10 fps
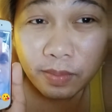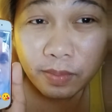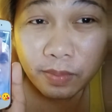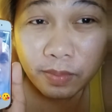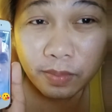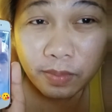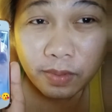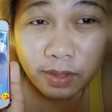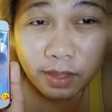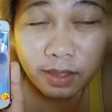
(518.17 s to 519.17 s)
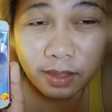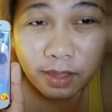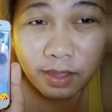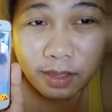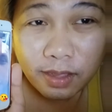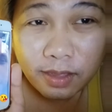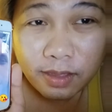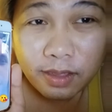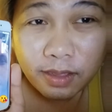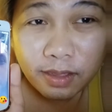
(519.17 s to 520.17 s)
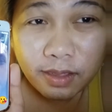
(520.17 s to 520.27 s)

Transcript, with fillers: I woken up some time ago.